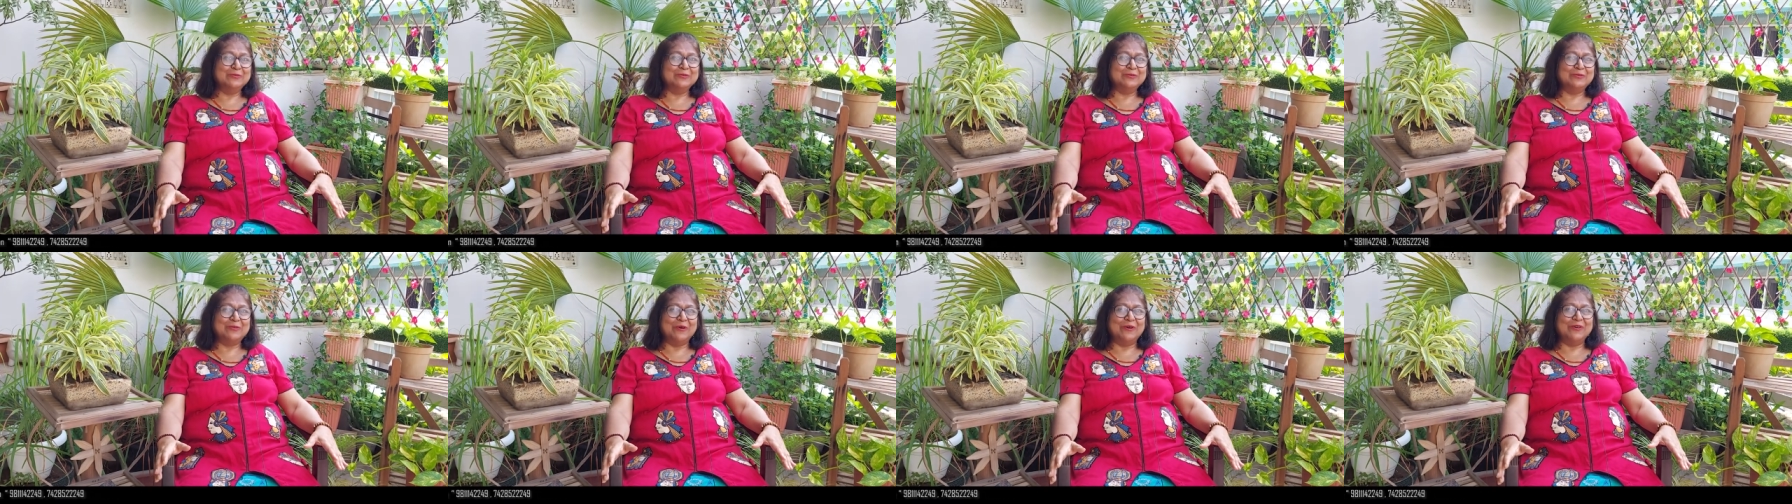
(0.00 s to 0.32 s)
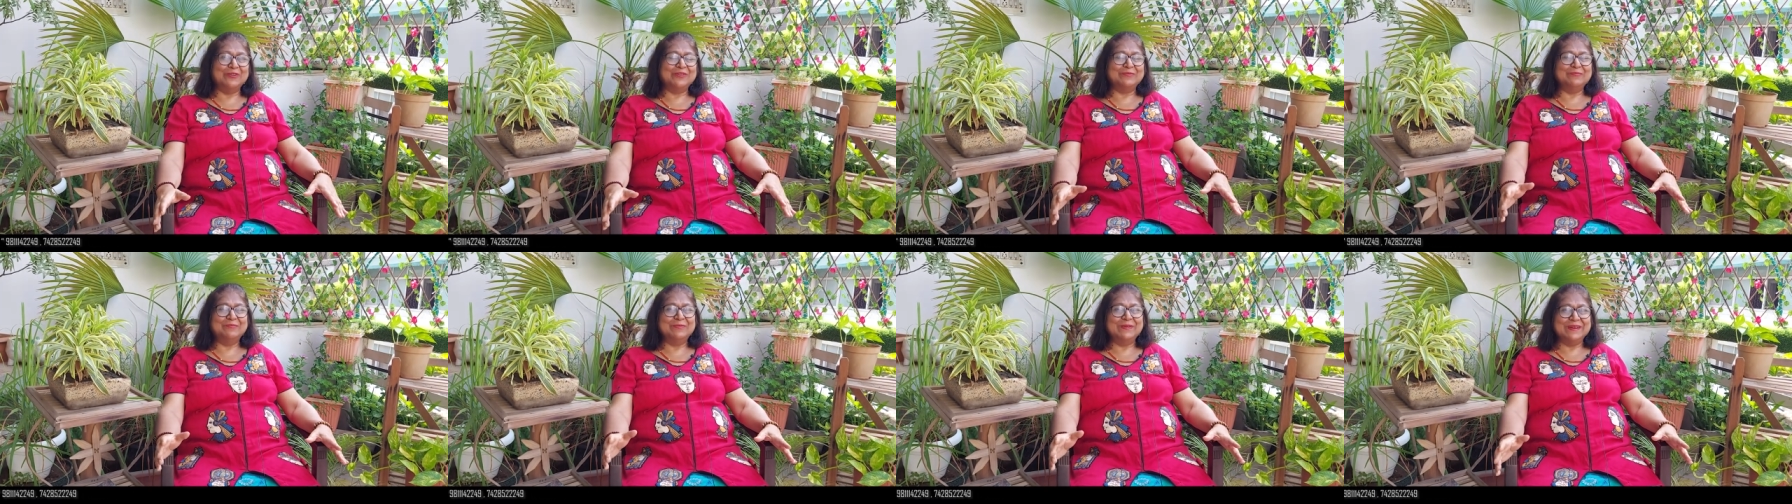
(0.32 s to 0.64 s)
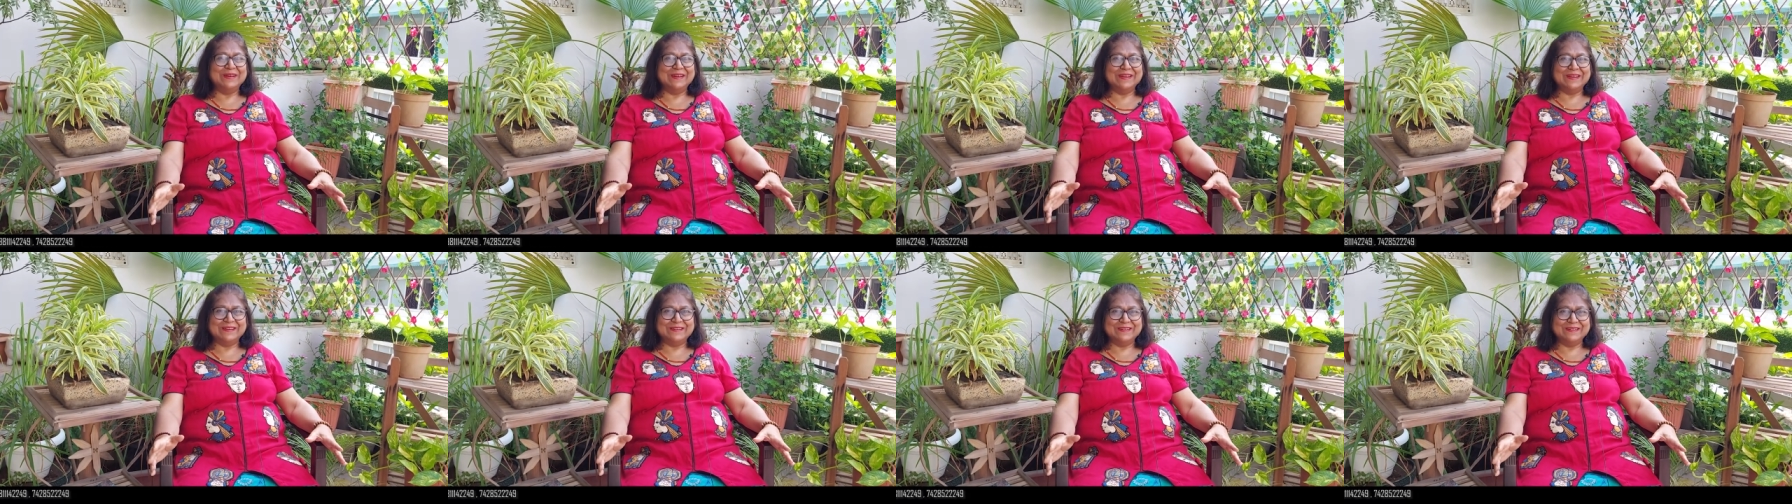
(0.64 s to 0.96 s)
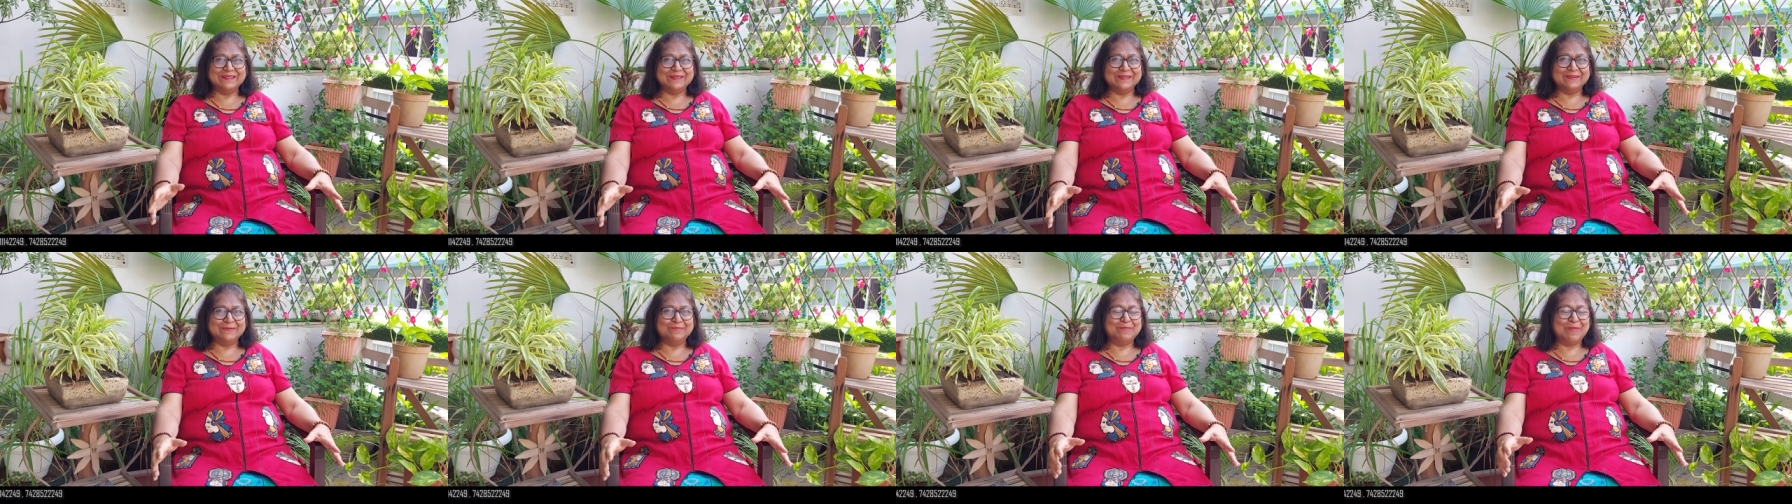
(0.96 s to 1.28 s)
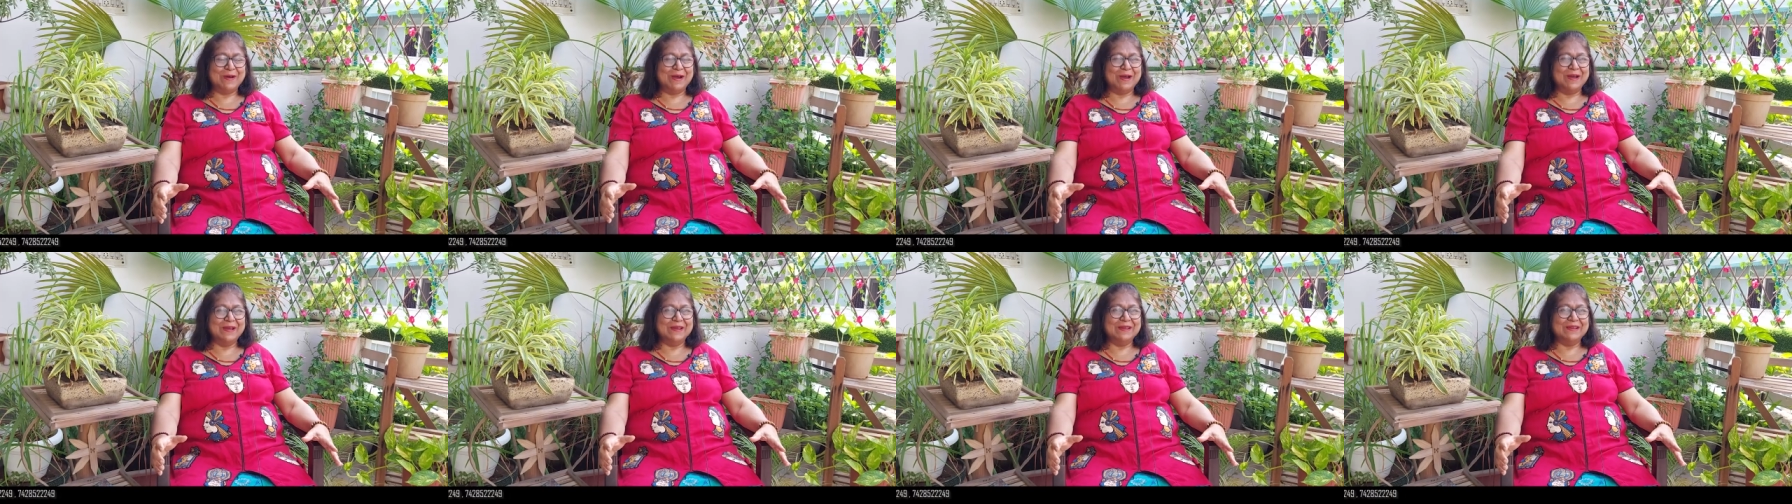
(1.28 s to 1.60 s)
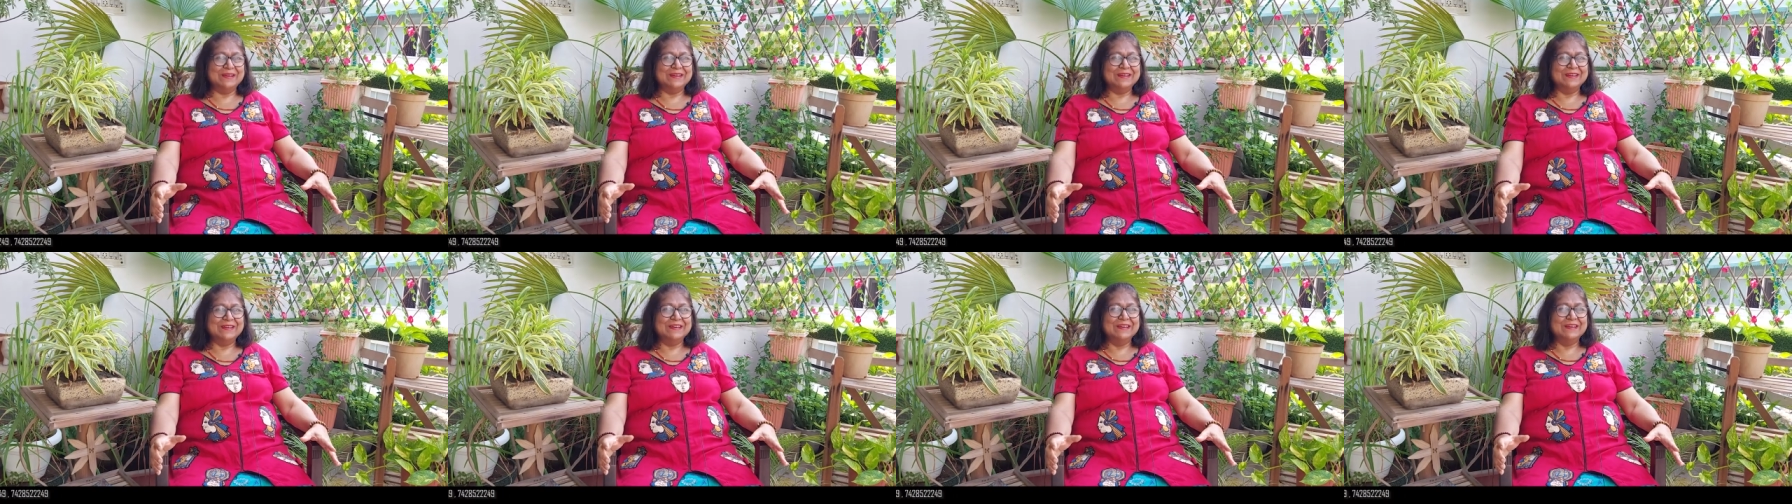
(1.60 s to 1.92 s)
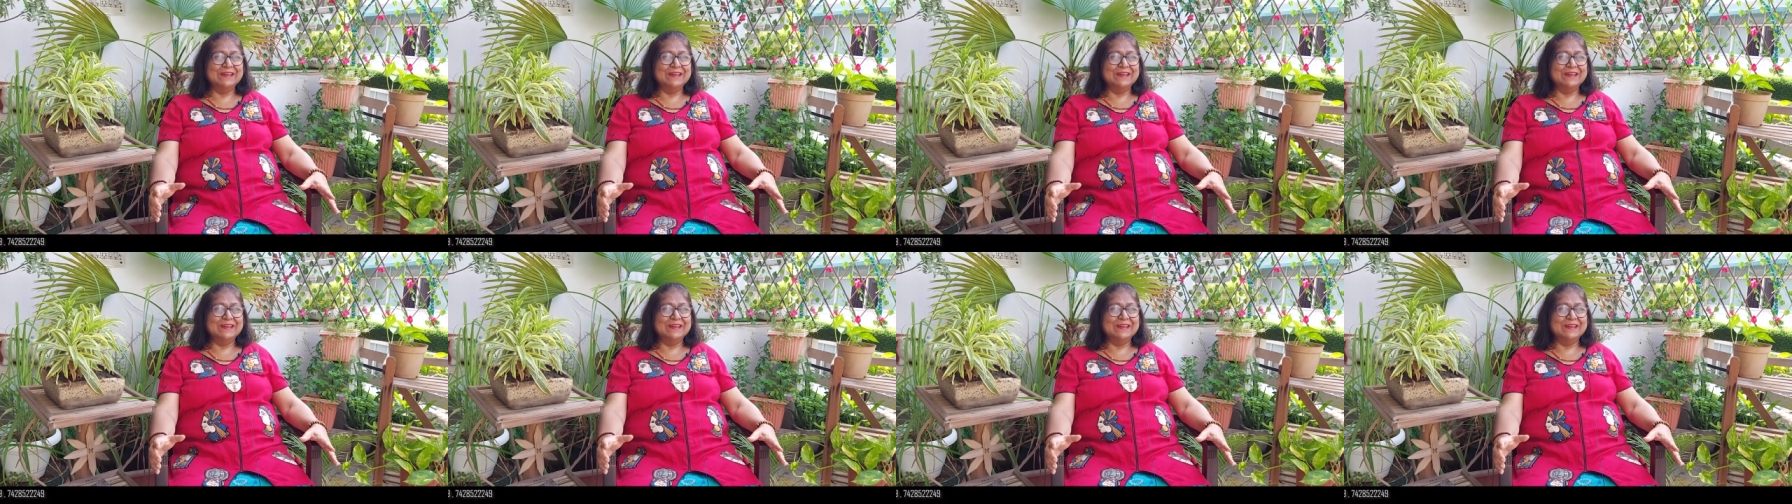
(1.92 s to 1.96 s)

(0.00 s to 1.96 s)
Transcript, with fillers: to cause miracles by